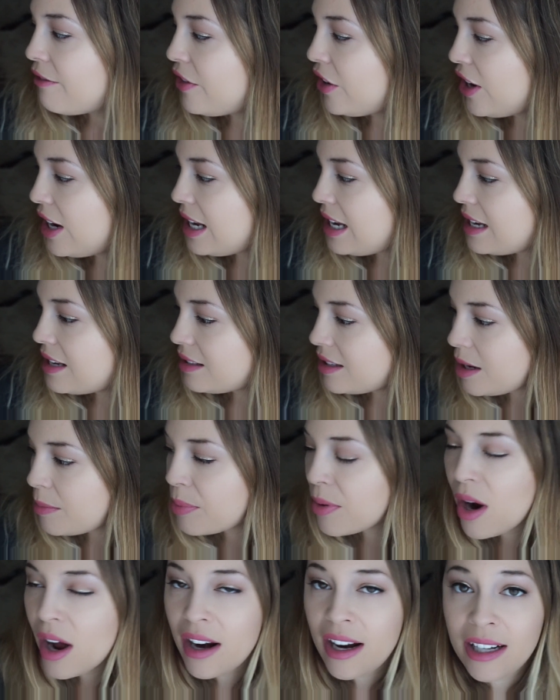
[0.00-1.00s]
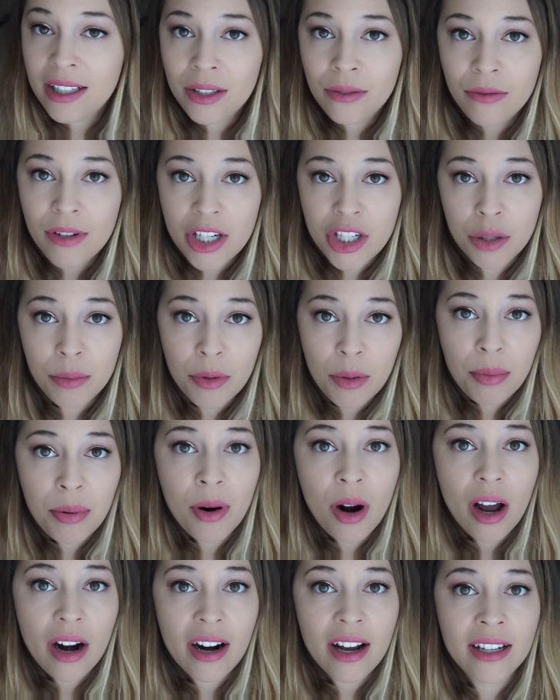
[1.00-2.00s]
very easy products, reachable
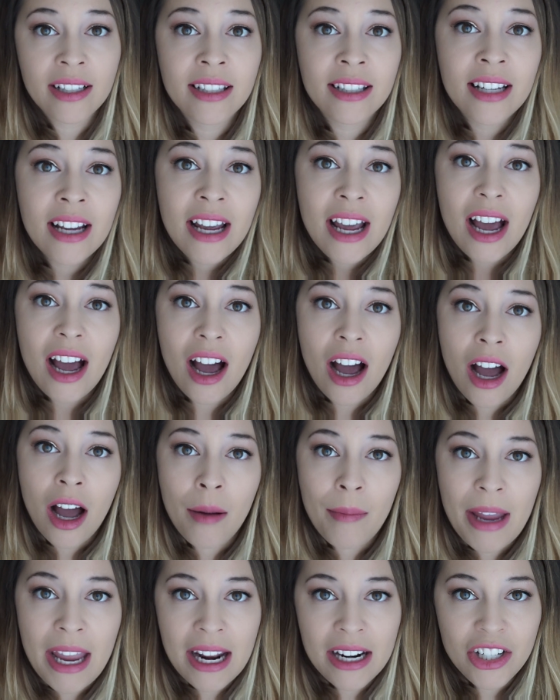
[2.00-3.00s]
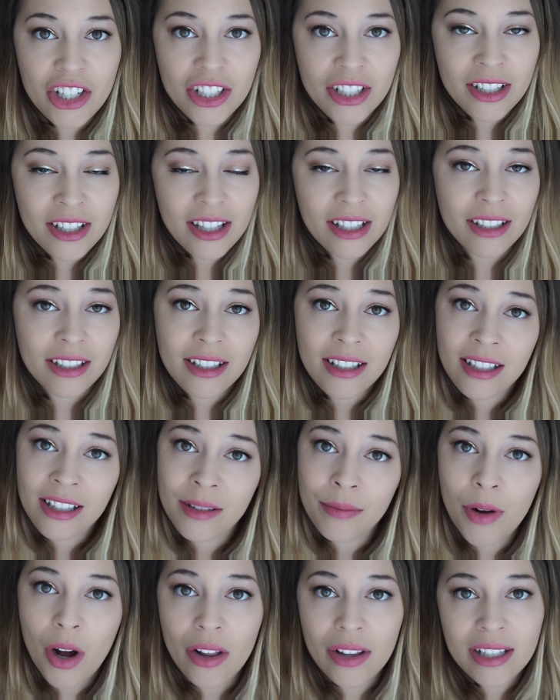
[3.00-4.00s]
products, and just the
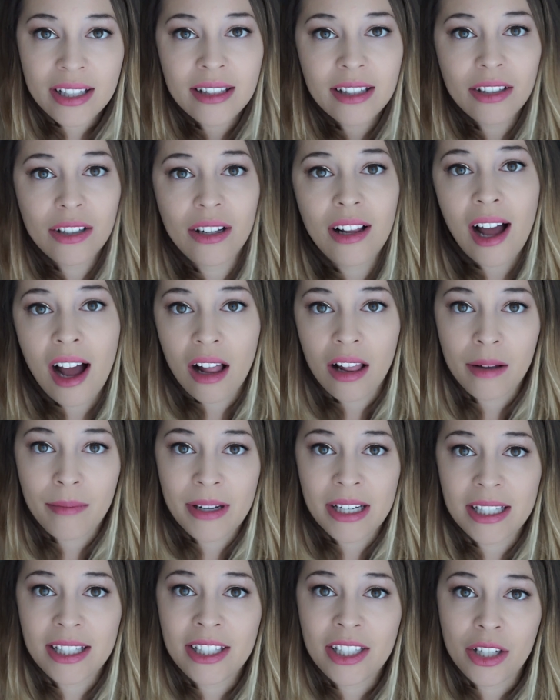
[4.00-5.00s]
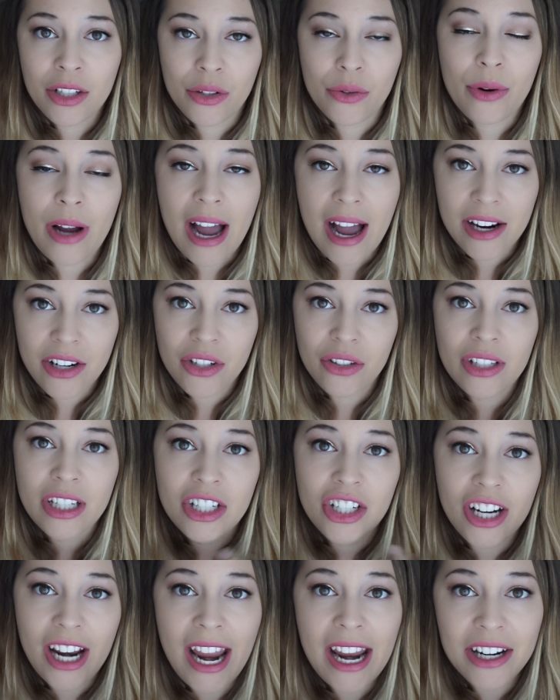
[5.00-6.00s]
smallest little elements to actually
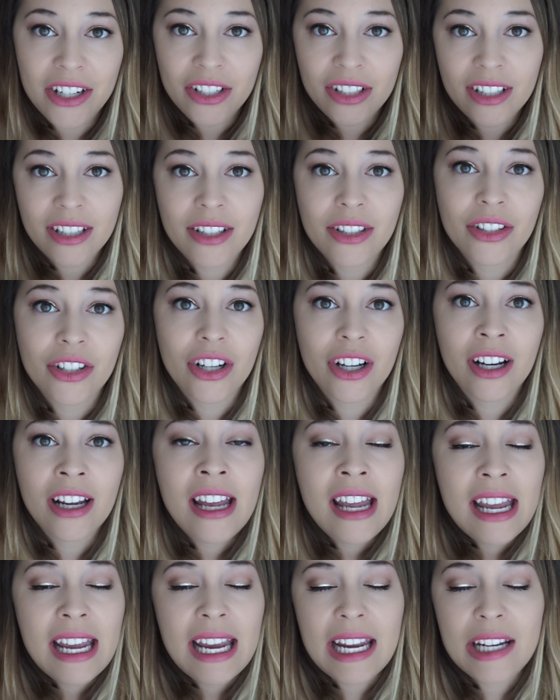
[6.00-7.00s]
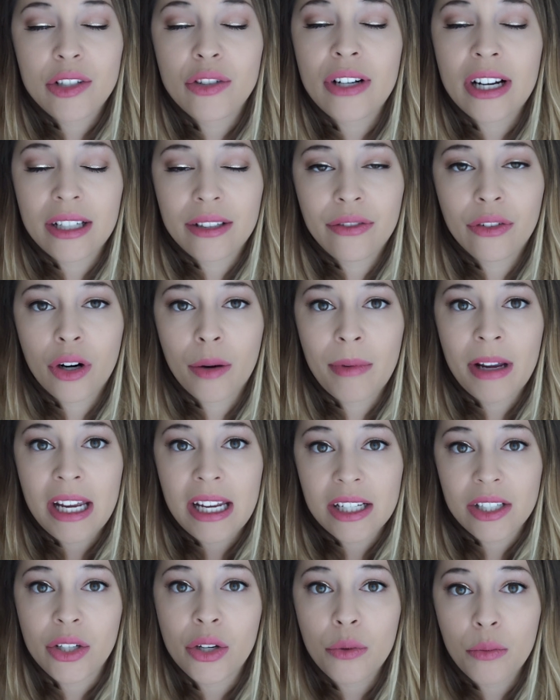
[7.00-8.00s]
change this look and transform it
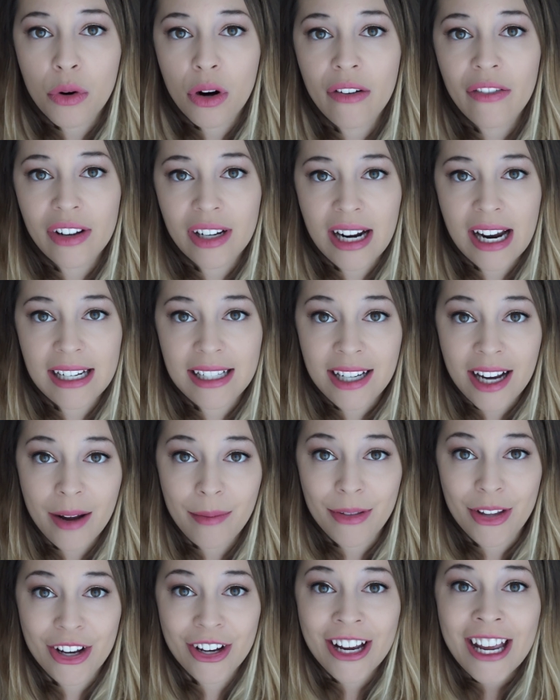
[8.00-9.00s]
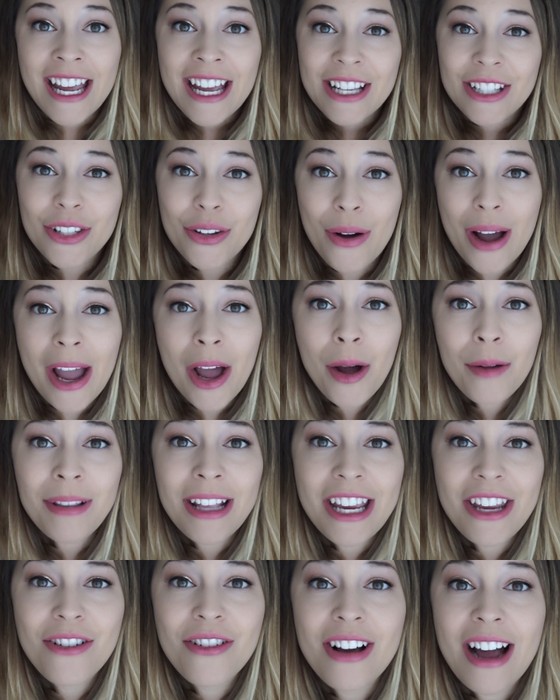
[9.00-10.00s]
into more of a nighttime look. So I hope
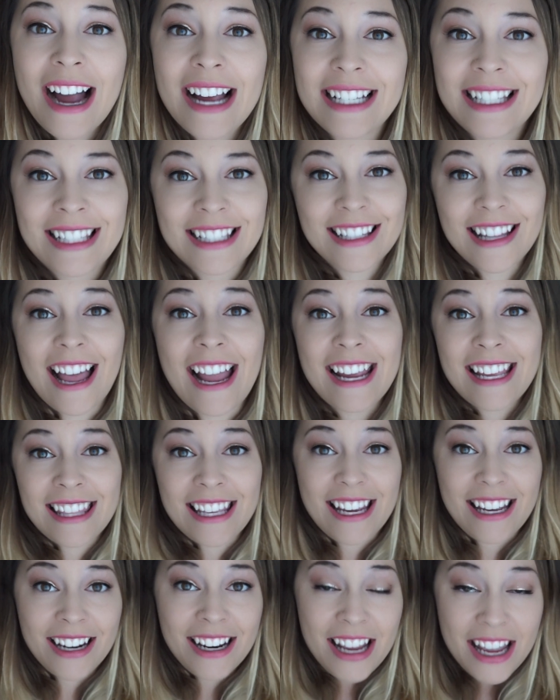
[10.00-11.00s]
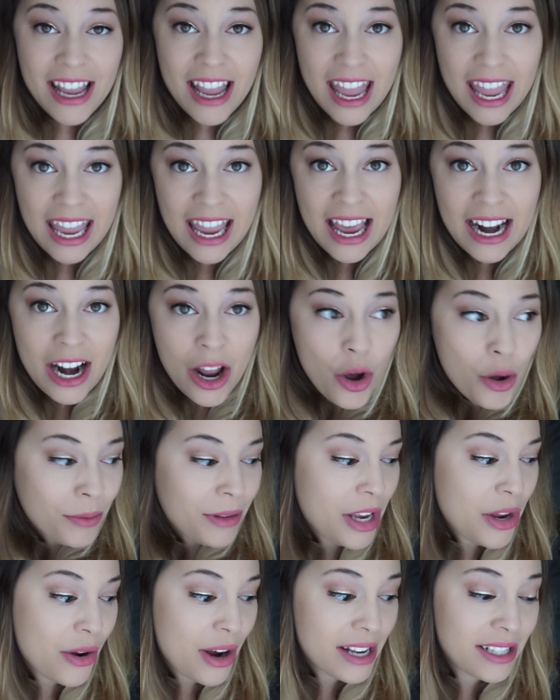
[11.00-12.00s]
that you guys like it and I hope
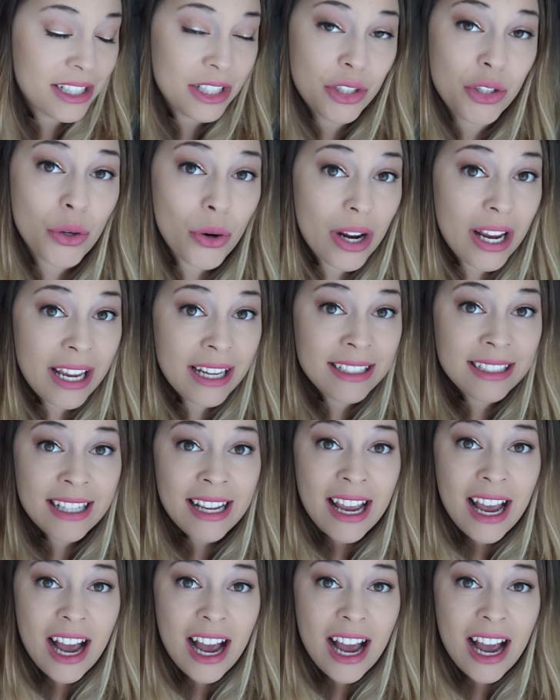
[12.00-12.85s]
that you guys enjoy it.